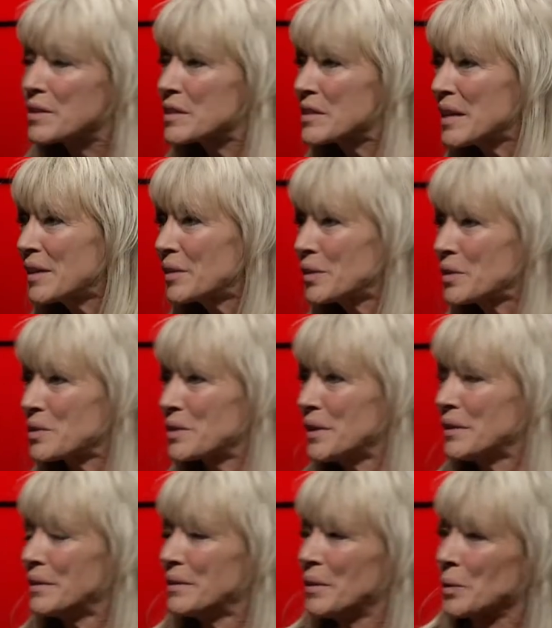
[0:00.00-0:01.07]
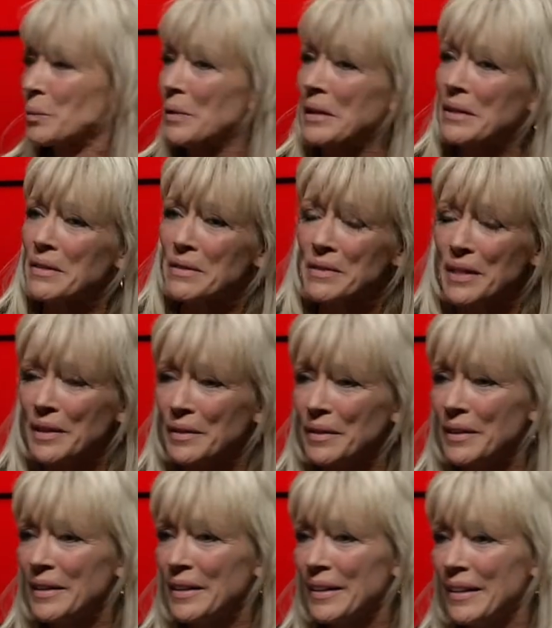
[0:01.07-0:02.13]
centers mm -hmm. and mm-hmm. arenas and,
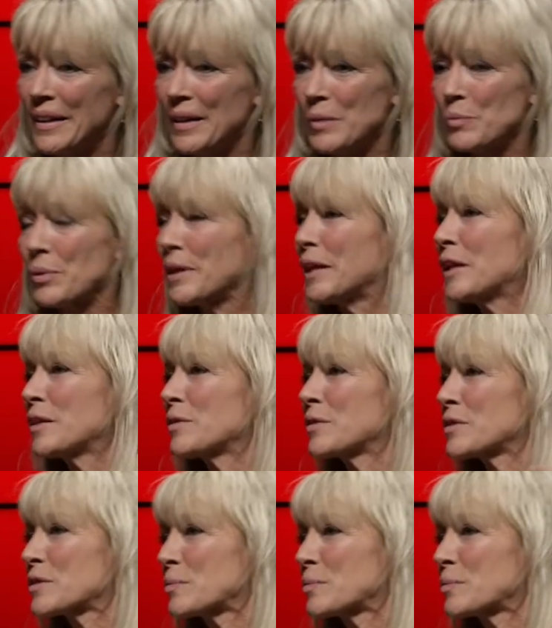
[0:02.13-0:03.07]
and bringing the